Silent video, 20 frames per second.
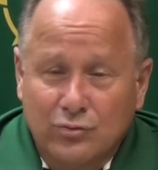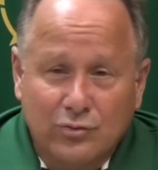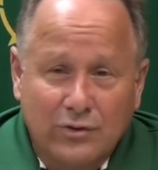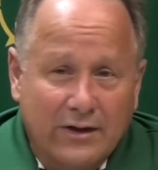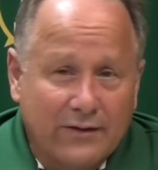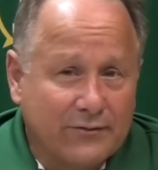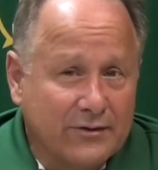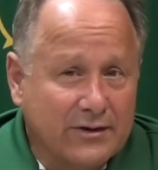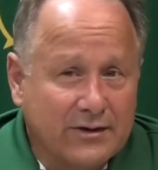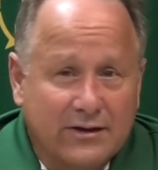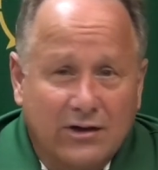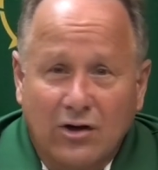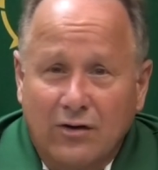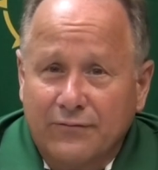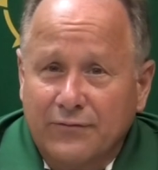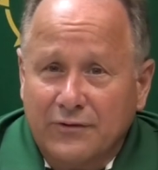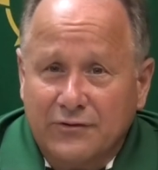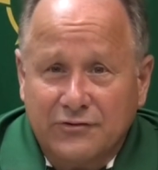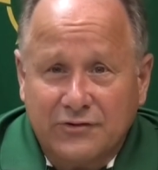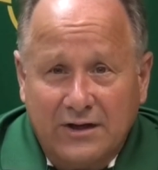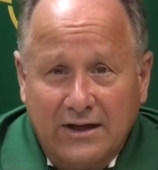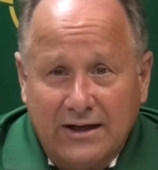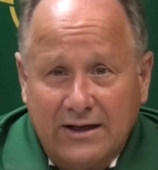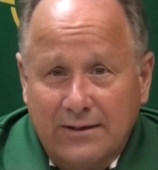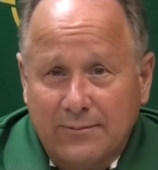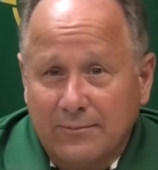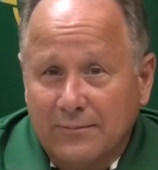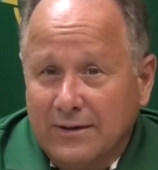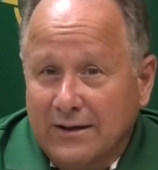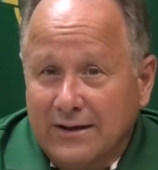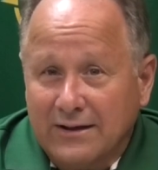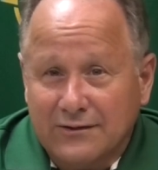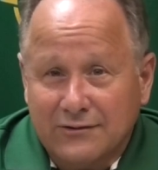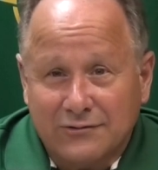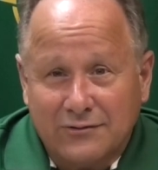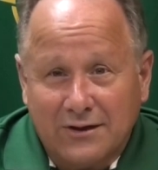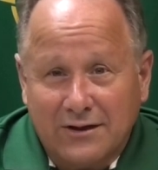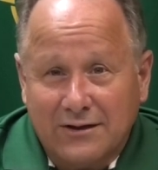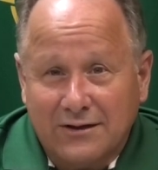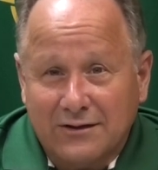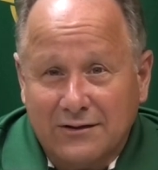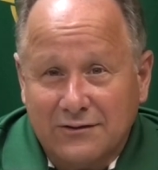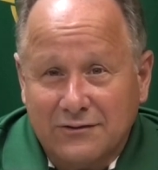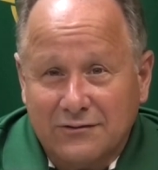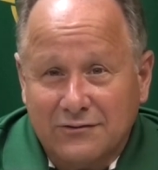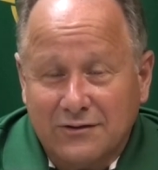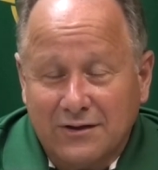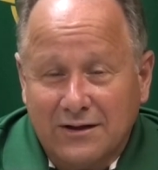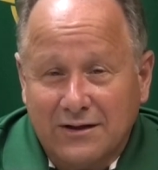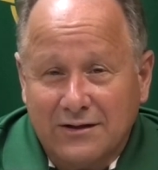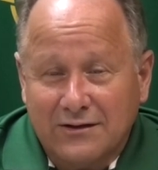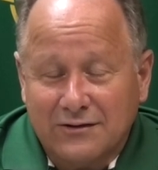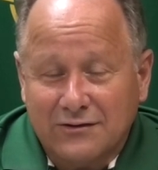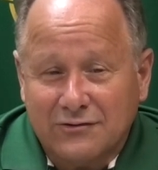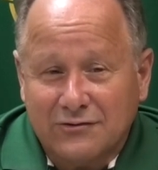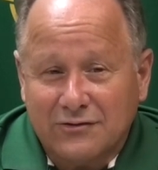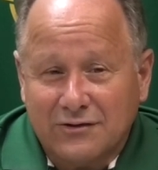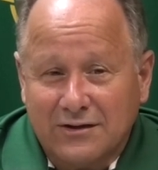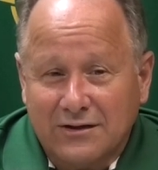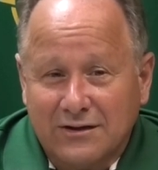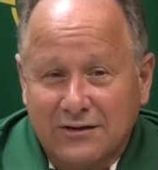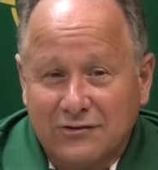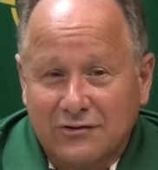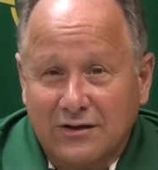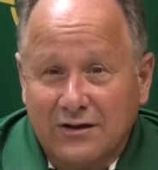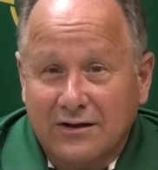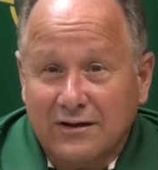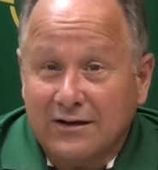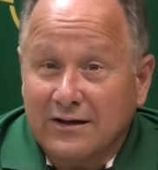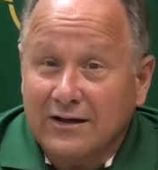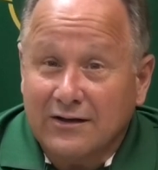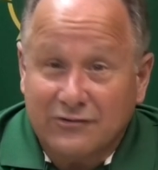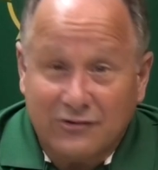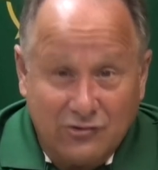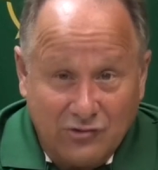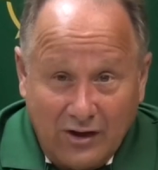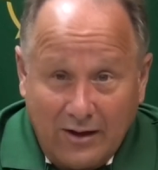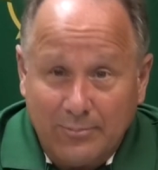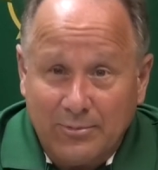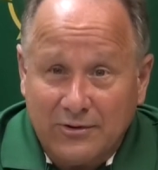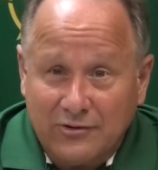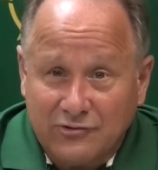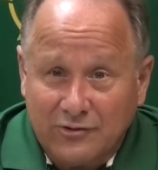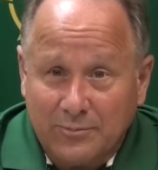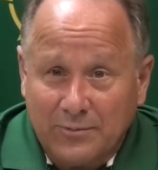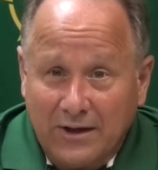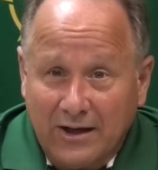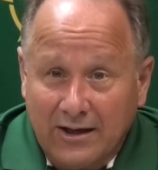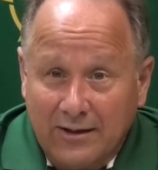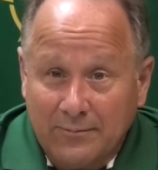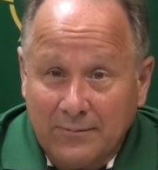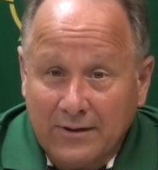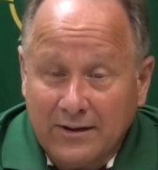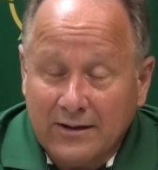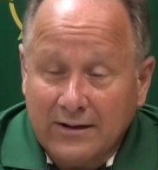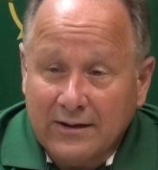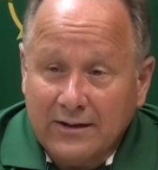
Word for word: every conference game as, as, as, as, a, as a championship game